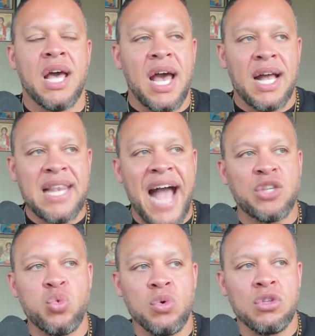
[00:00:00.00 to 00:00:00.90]
And
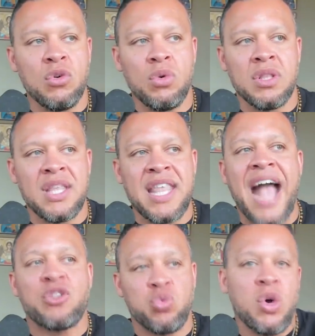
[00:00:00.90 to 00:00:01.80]
that's
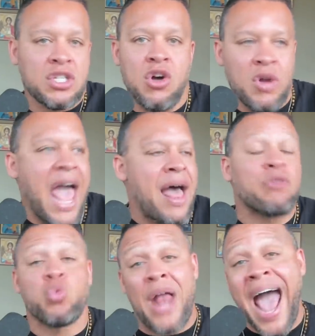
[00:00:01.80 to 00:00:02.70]
that's what's going to ha-
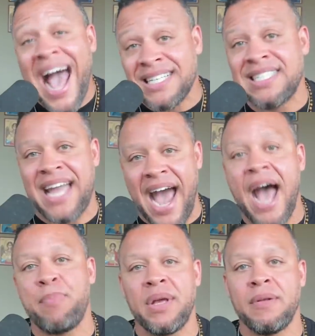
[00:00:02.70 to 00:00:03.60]
that's what has to
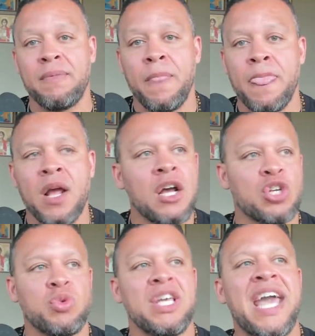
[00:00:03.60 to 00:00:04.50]
happen.
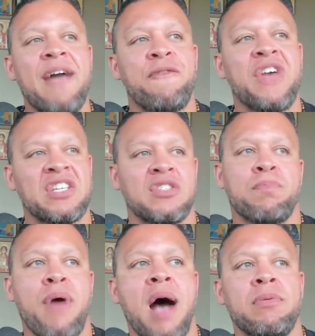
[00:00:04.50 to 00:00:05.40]
Because we can't fix the
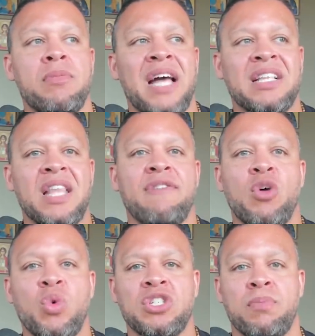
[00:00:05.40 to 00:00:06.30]
problem at the level at
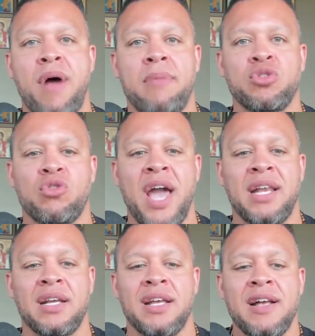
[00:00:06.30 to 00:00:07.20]
which the problem is
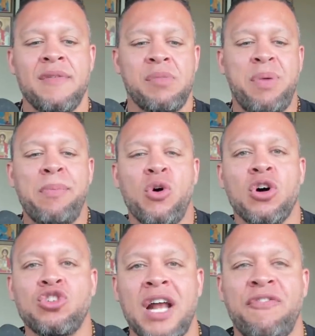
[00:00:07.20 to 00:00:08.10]
created. People are
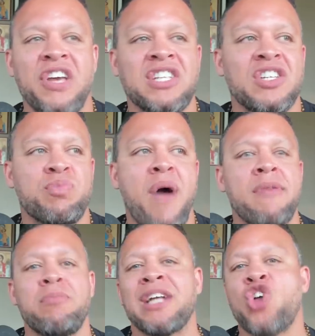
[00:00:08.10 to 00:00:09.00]
going to try to fix this
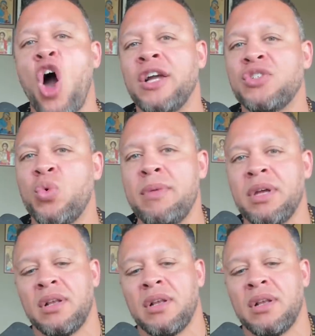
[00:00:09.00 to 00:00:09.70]
problem by talking to women.